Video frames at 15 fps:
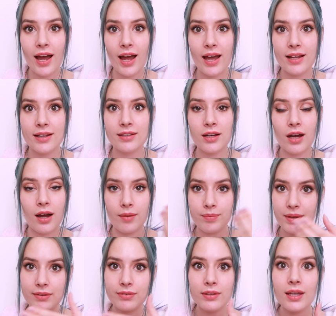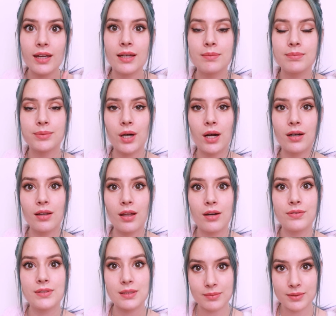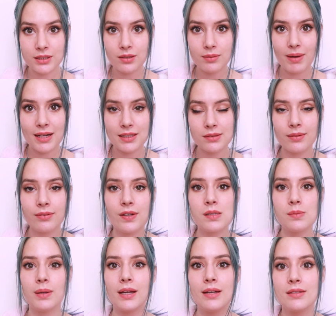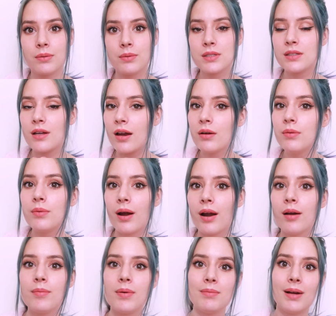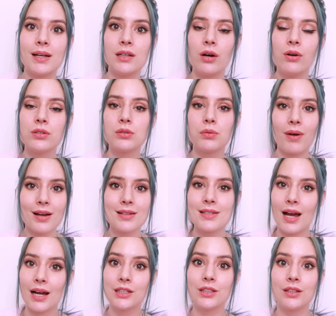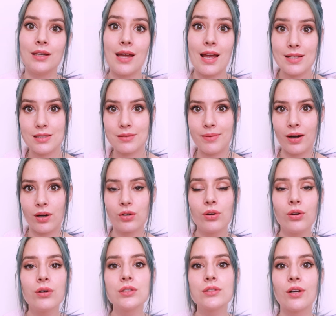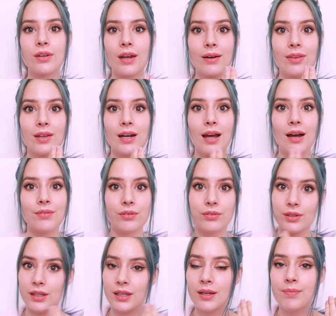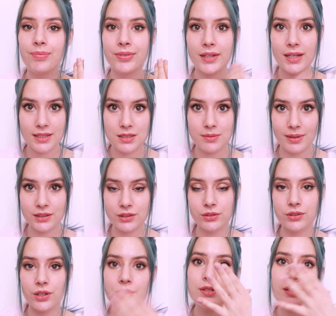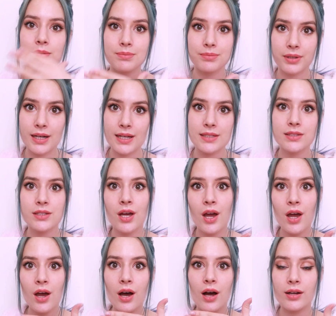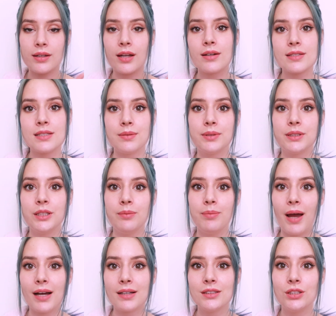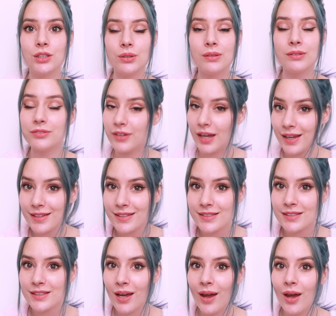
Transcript: And I feel like it brought a lot of symmetry back to my face, because I was not aware, but my nose was actually asymmetrical. So now that I have a really symmetrical nose, it brings a lot of symmetry back to the face.